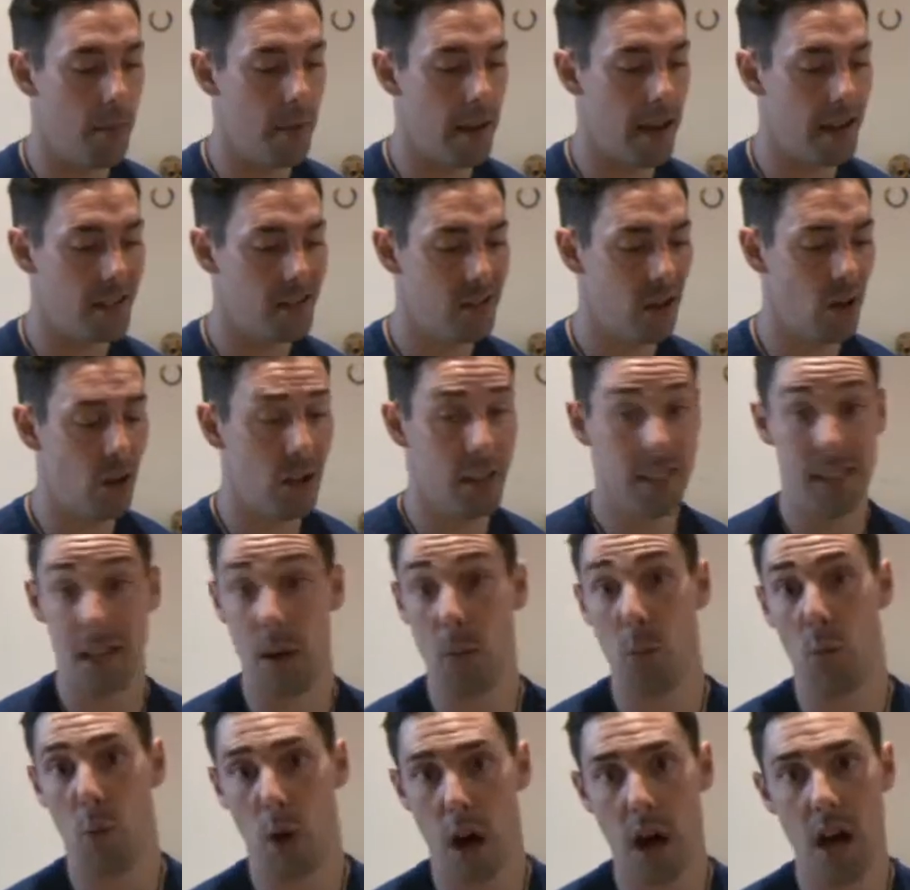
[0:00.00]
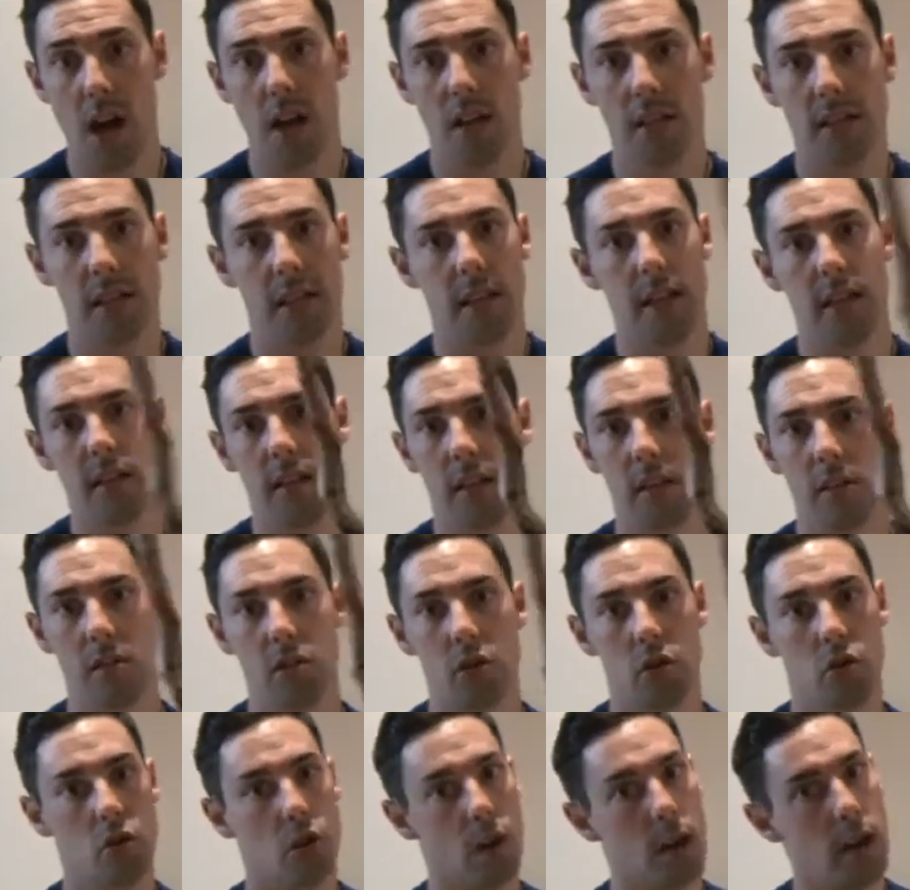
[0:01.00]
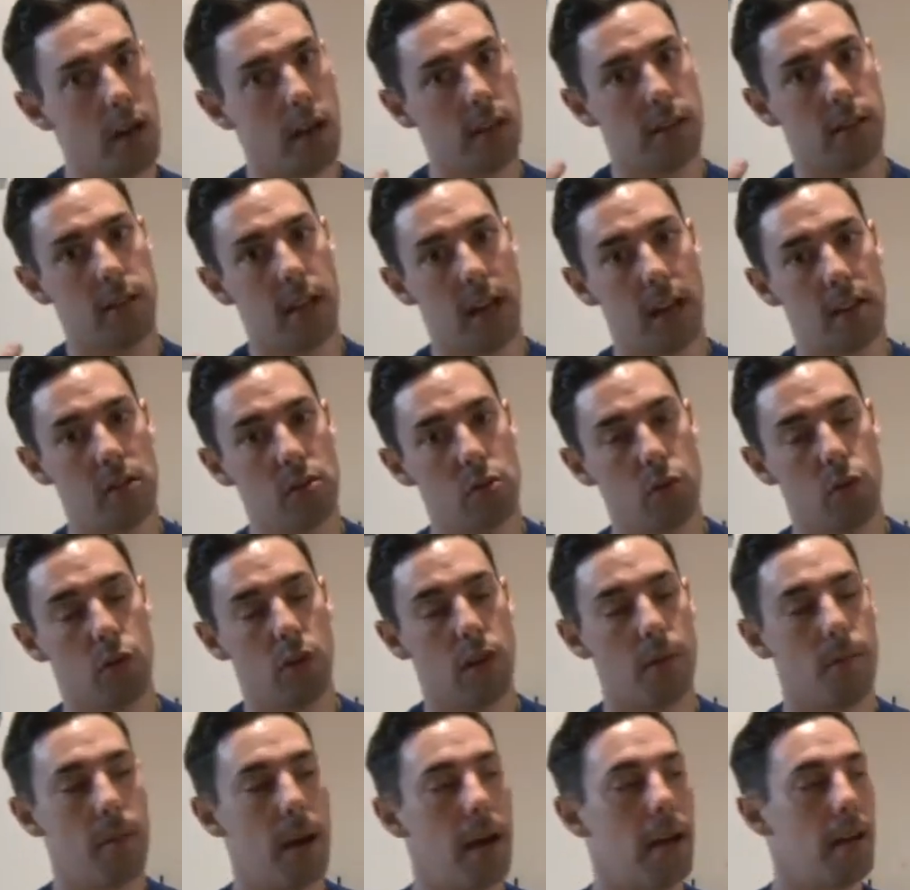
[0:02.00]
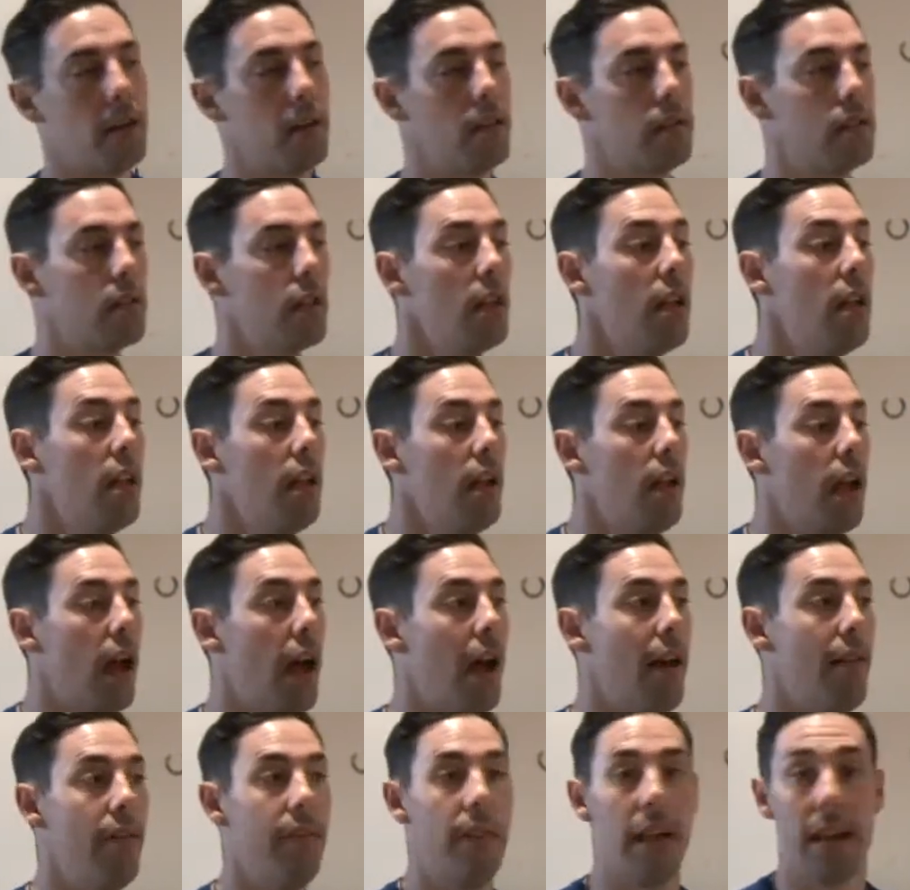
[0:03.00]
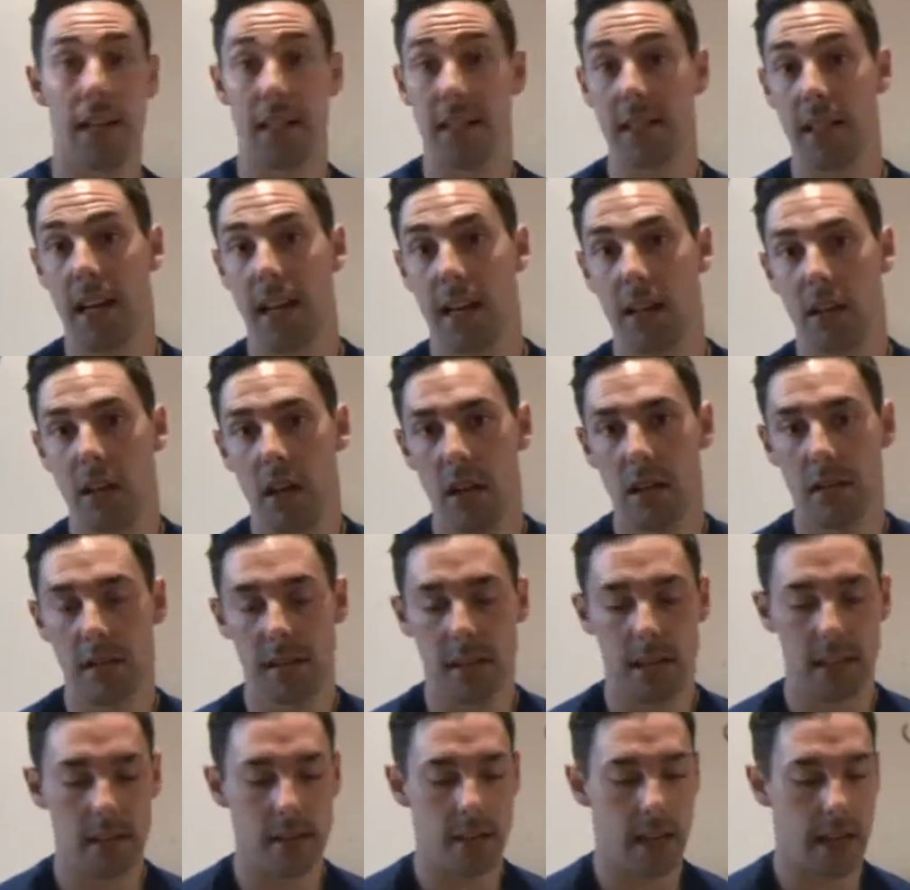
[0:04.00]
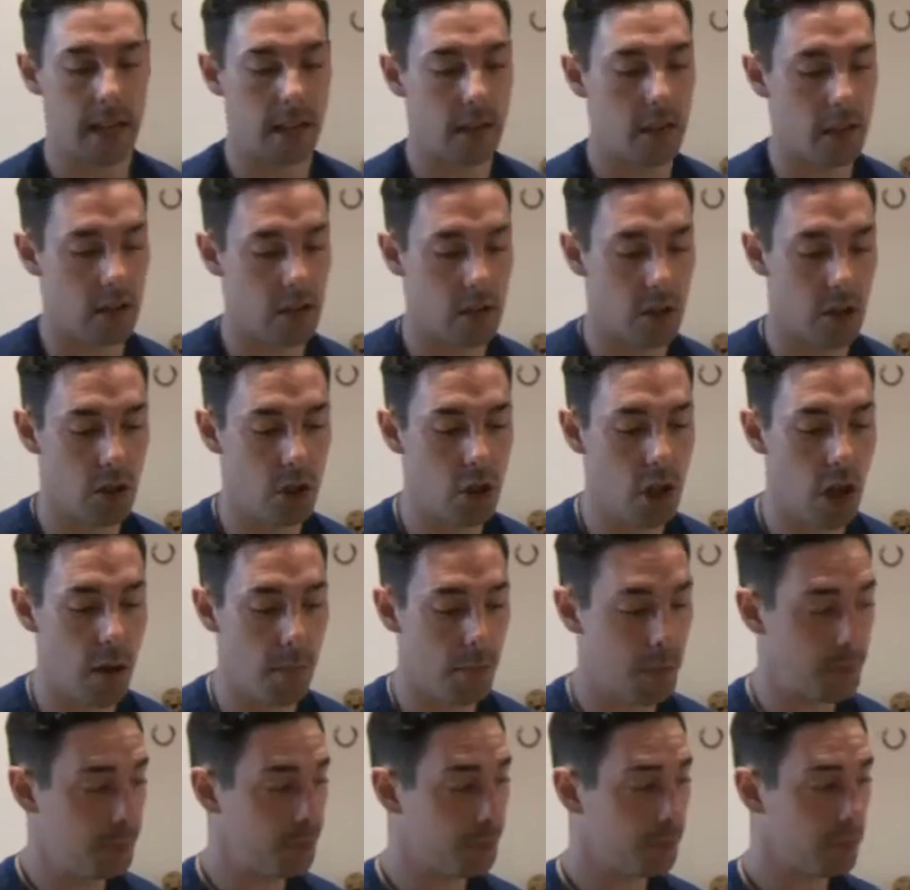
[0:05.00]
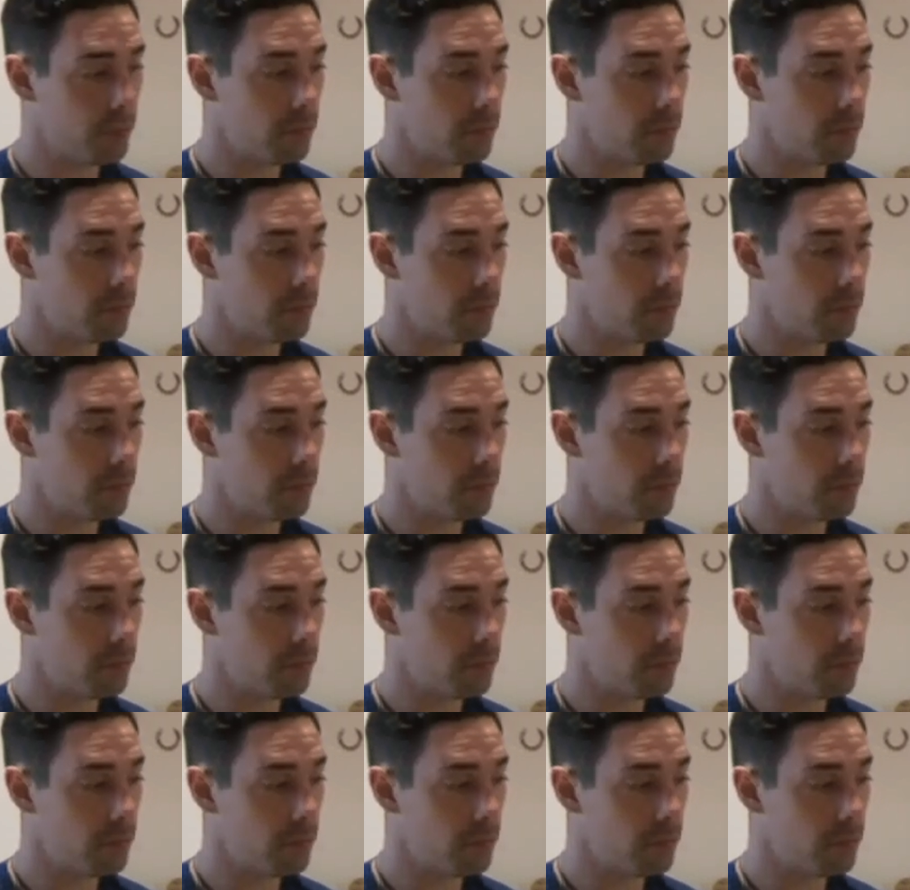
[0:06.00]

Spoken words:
As long as it works and it does the trick, that's all that matters. And that stang does the job.